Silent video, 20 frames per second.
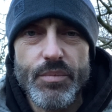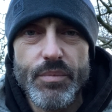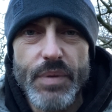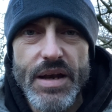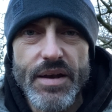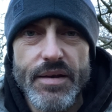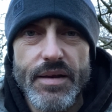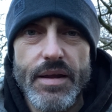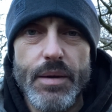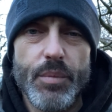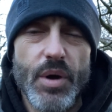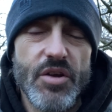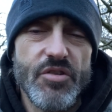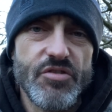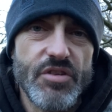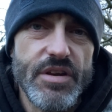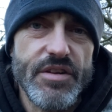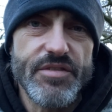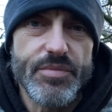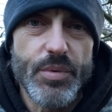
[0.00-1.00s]
mentally
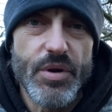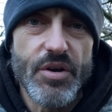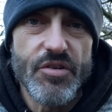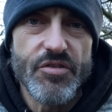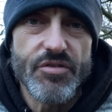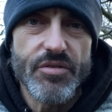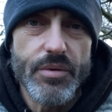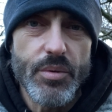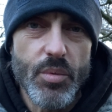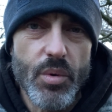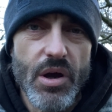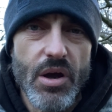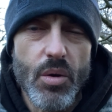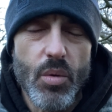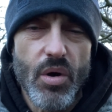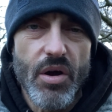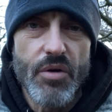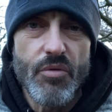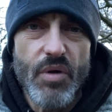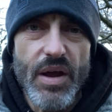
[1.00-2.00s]
emotionally spiritually we weren't
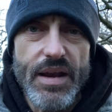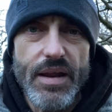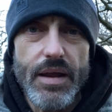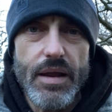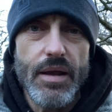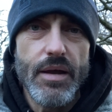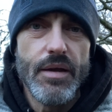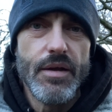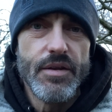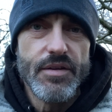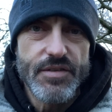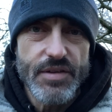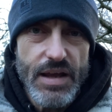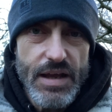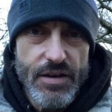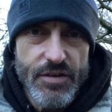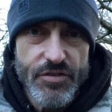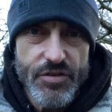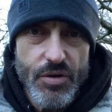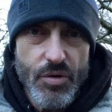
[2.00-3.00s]
quite ready to
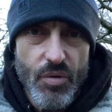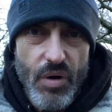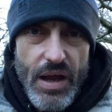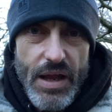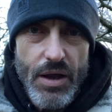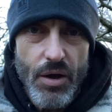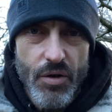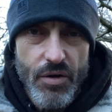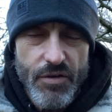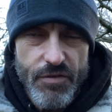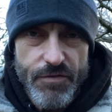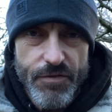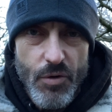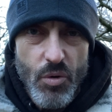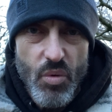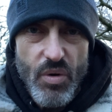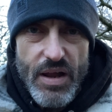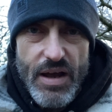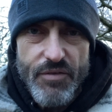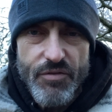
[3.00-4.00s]
integrate on a
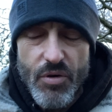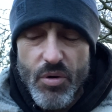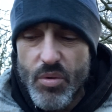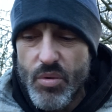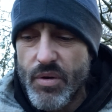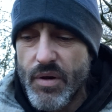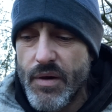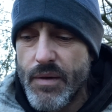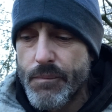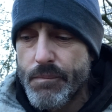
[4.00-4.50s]
full level